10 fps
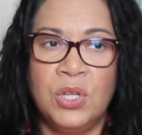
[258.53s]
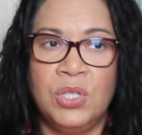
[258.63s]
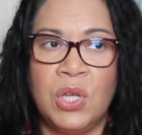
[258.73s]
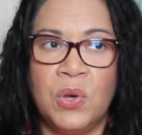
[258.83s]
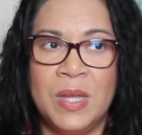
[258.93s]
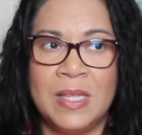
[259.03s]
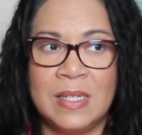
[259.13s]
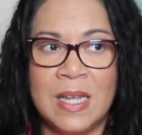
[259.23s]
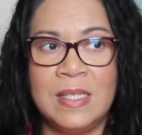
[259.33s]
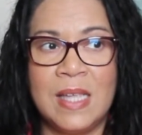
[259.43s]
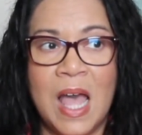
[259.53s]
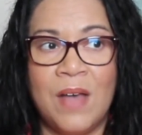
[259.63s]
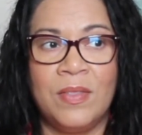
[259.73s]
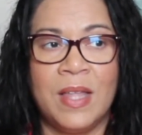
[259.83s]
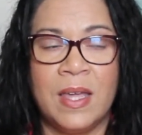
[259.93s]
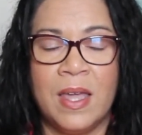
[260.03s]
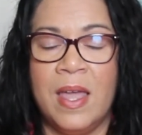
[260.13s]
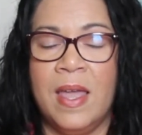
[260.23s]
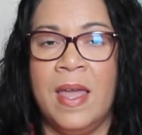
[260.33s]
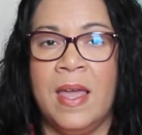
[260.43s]
So it's nice to have like
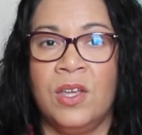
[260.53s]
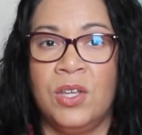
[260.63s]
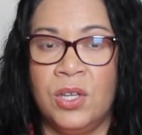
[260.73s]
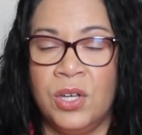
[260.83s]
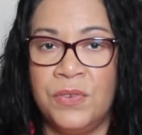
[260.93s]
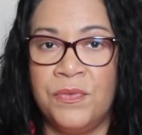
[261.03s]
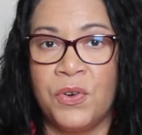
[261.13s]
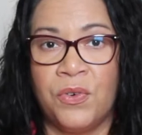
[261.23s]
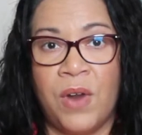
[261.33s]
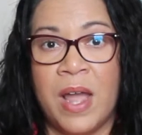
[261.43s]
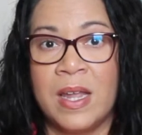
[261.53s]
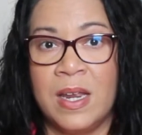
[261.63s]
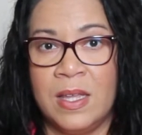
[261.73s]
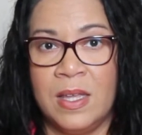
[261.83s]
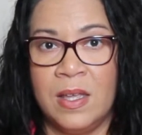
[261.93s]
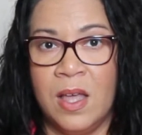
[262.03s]
a good variety